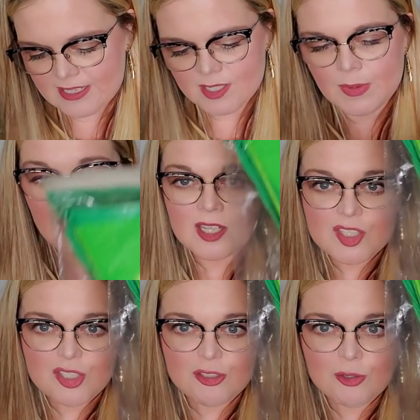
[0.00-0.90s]
So I got
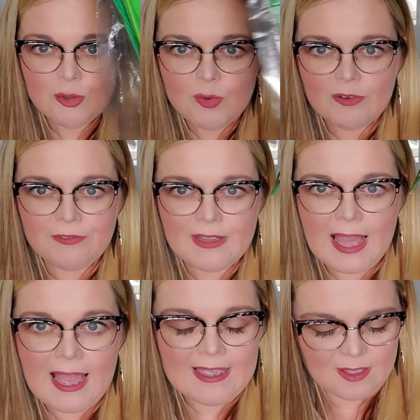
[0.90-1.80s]
two
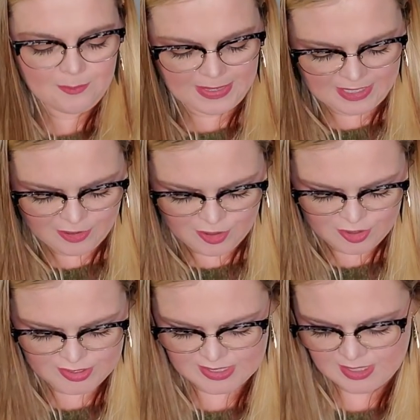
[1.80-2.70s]
flag
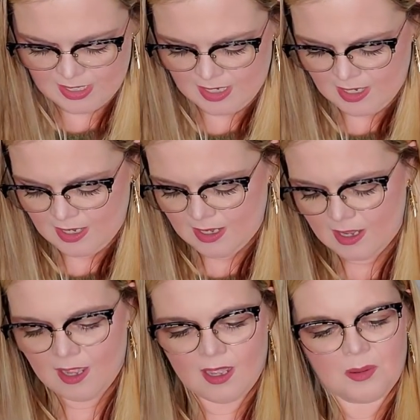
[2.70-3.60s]
banners,
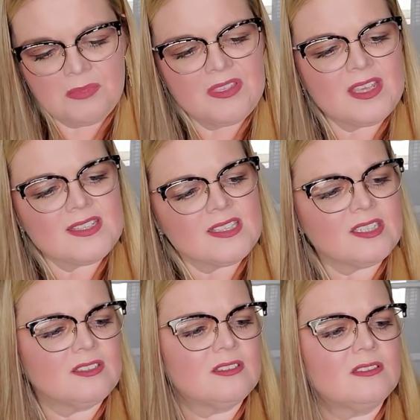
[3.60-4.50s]
um, these
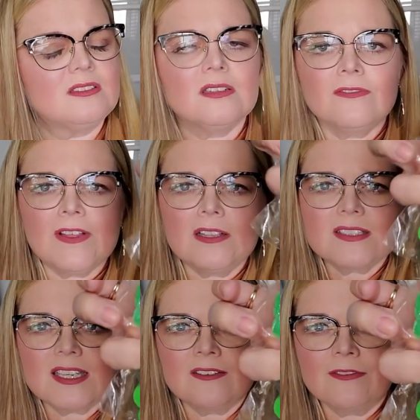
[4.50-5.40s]
little
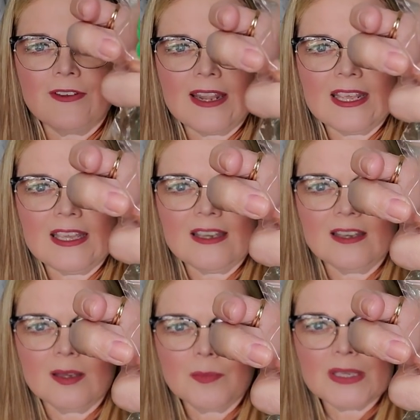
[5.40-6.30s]
felt confetti
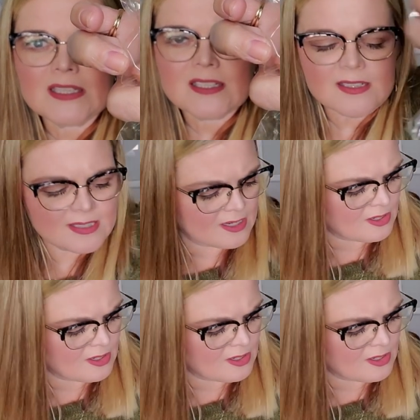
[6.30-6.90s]
pieces that